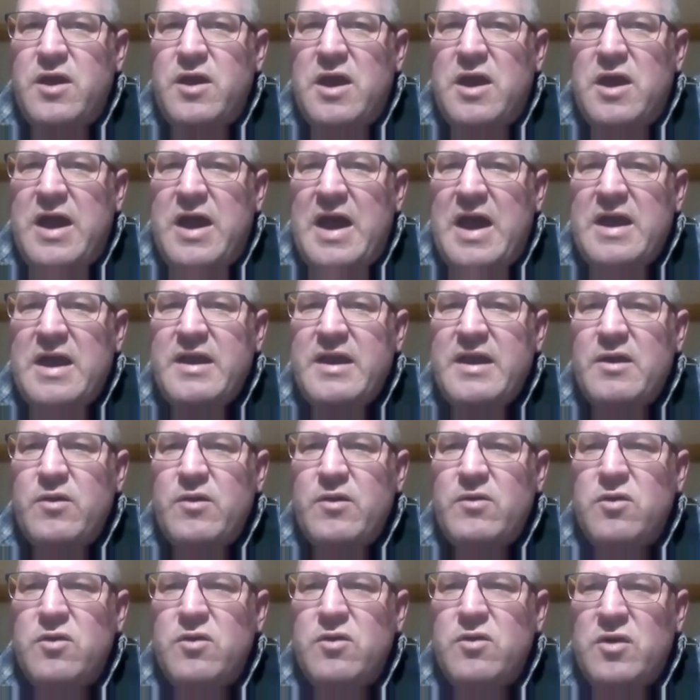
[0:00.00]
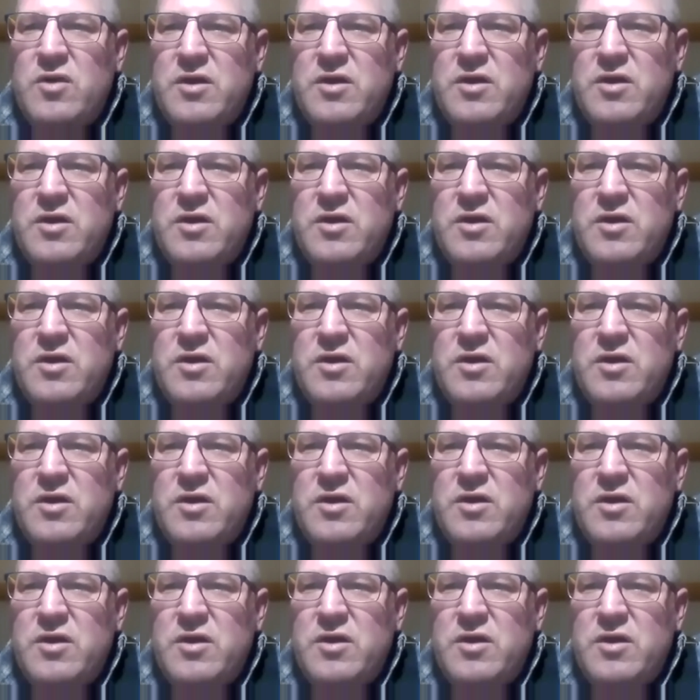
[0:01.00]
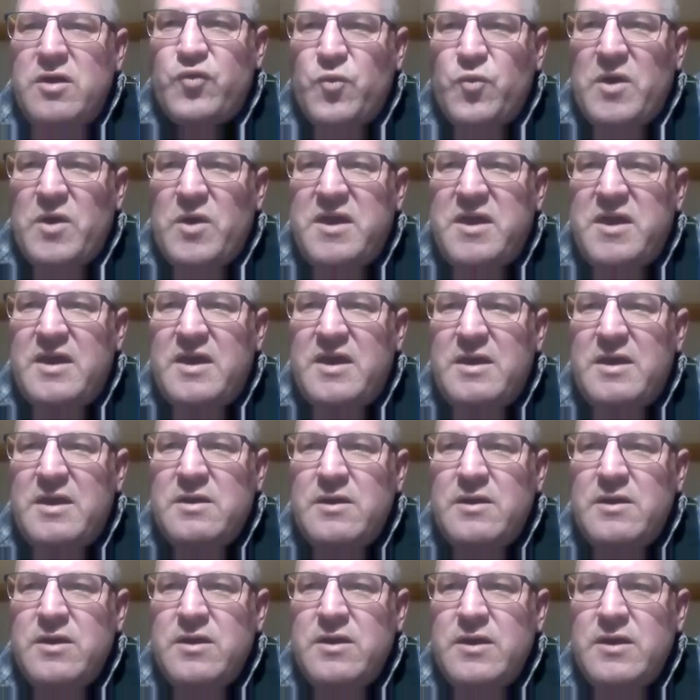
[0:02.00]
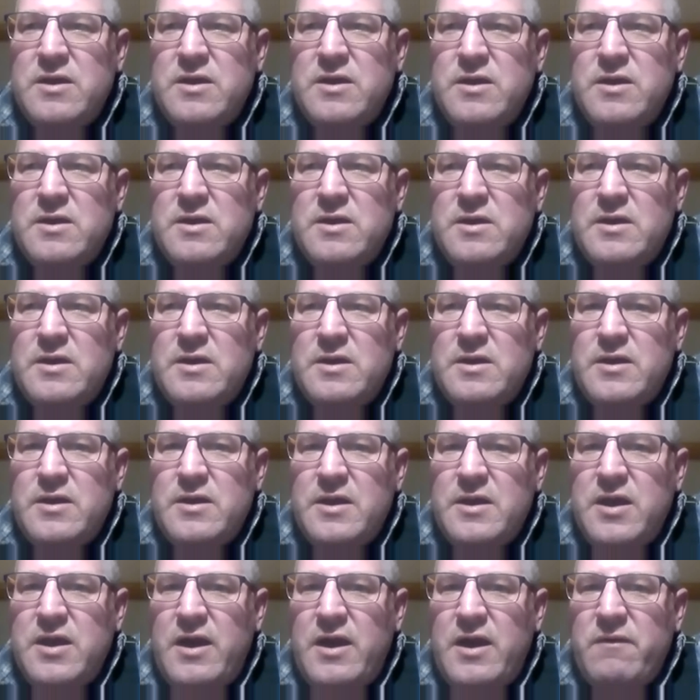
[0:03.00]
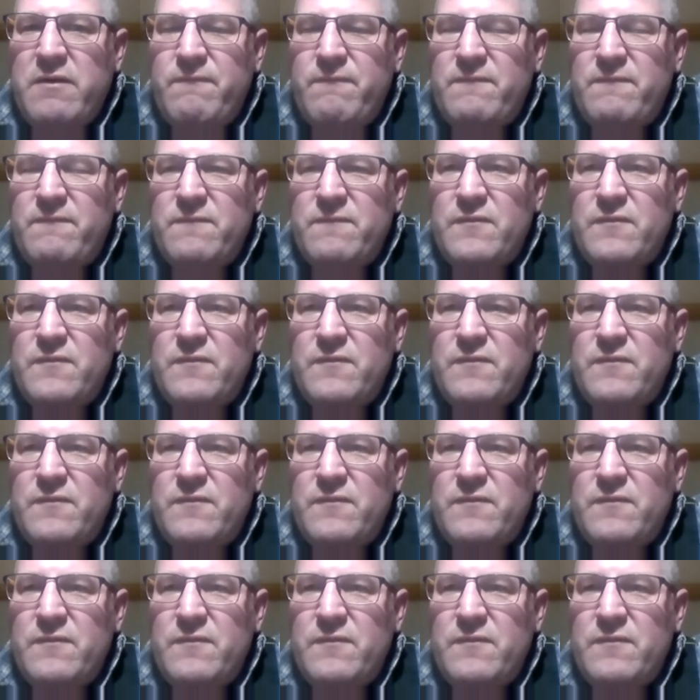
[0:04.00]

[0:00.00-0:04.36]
a high in a fast way. Yeah,